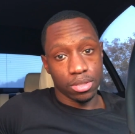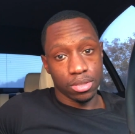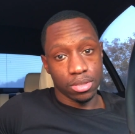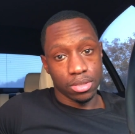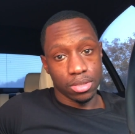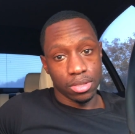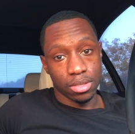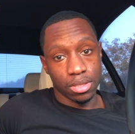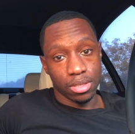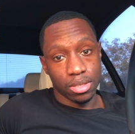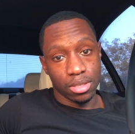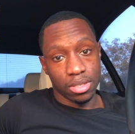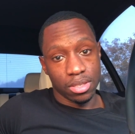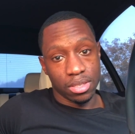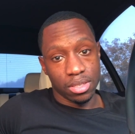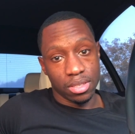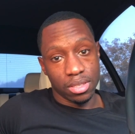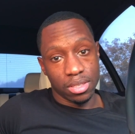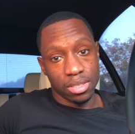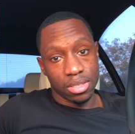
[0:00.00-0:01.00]

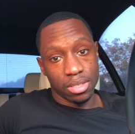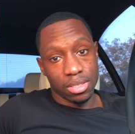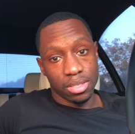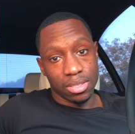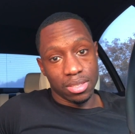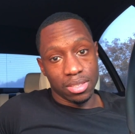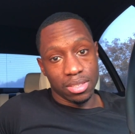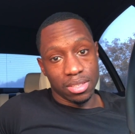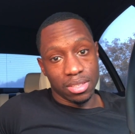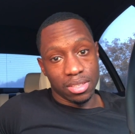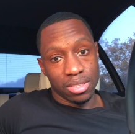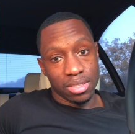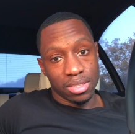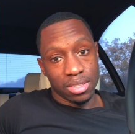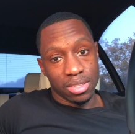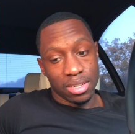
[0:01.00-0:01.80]
[no speech]